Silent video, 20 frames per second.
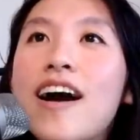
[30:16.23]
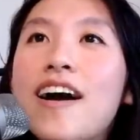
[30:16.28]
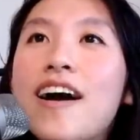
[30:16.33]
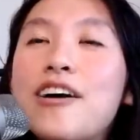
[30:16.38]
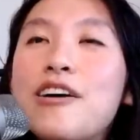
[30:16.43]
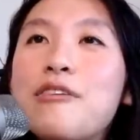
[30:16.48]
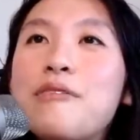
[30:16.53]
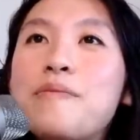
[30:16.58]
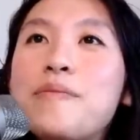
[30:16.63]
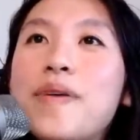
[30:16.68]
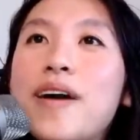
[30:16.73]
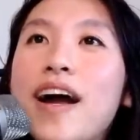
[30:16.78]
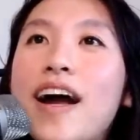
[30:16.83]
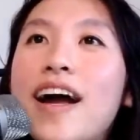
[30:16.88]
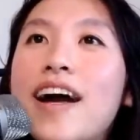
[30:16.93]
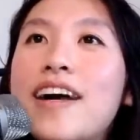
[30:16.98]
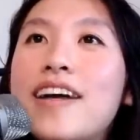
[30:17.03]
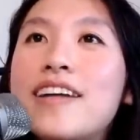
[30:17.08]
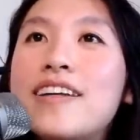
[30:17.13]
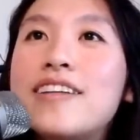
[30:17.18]
Um,
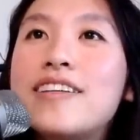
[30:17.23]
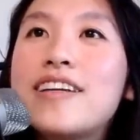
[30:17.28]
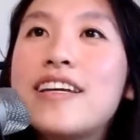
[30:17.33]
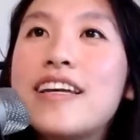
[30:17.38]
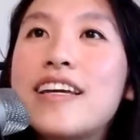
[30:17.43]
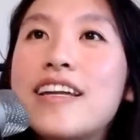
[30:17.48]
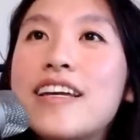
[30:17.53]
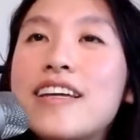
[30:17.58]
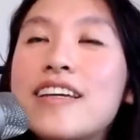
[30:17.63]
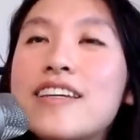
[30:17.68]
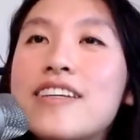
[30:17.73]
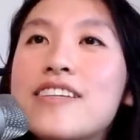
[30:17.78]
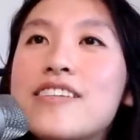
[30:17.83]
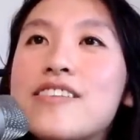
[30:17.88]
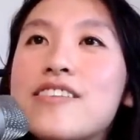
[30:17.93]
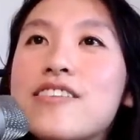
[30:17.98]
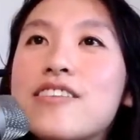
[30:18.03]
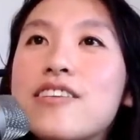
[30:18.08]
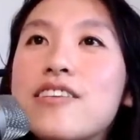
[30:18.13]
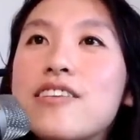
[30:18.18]
and it
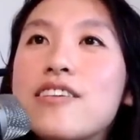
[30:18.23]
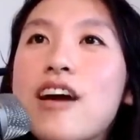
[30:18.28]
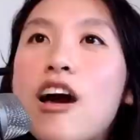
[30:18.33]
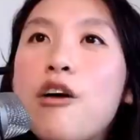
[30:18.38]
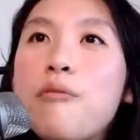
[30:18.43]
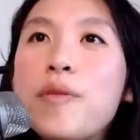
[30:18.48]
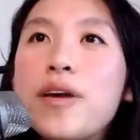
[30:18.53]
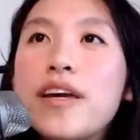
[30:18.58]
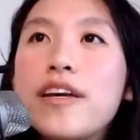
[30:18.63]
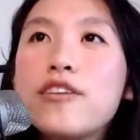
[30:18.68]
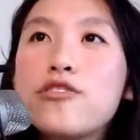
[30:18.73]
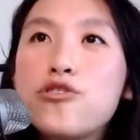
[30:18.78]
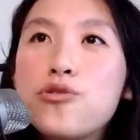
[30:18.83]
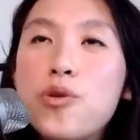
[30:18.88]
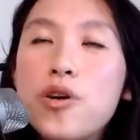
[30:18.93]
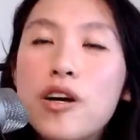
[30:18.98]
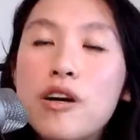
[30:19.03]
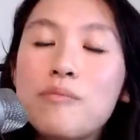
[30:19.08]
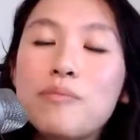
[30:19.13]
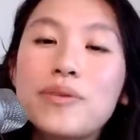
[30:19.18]
is coming into
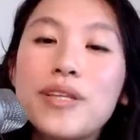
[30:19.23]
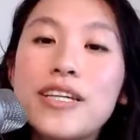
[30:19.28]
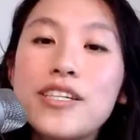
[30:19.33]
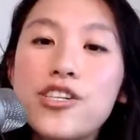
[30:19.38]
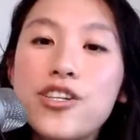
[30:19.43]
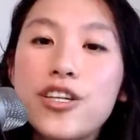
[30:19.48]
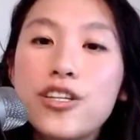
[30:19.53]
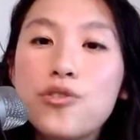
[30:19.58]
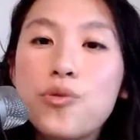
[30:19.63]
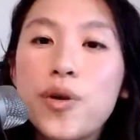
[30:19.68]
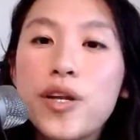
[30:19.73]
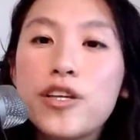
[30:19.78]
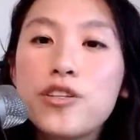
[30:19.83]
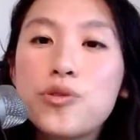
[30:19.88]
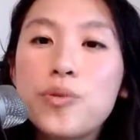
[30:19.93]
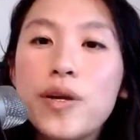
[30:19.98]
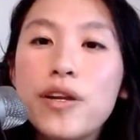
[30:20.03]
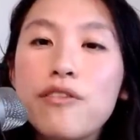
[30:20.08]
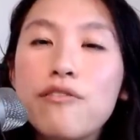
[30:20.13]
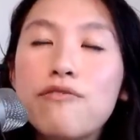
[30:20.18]
a completion in
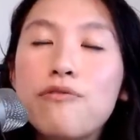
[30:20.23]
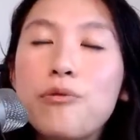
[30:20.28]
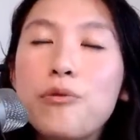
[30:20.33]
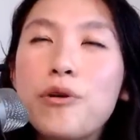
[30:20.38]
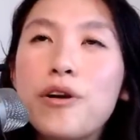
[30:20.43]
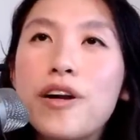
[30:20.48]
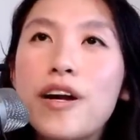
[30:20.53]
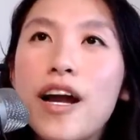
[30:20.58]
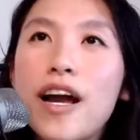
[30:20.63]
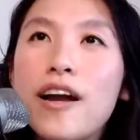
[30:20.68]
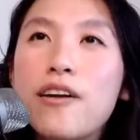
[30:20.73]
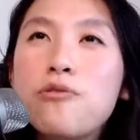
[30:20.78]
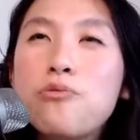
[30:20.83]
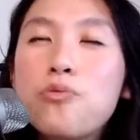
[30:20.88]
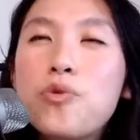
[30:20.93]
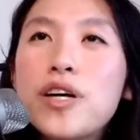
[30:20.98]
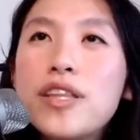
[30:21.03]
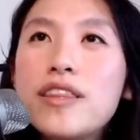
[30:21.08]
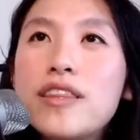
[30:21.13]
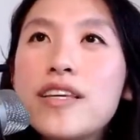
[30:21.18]
2024. And
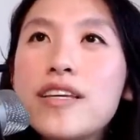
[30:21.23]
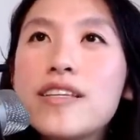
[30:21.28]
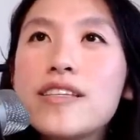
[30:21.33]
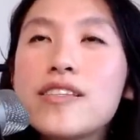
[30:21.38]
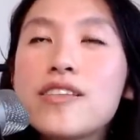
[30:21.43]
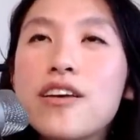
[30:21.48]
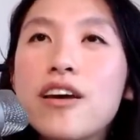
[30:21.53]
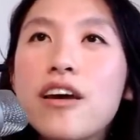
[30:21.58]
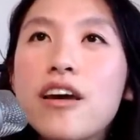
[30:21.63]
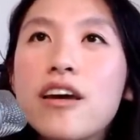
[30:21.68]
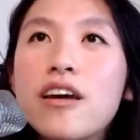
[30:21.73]
what this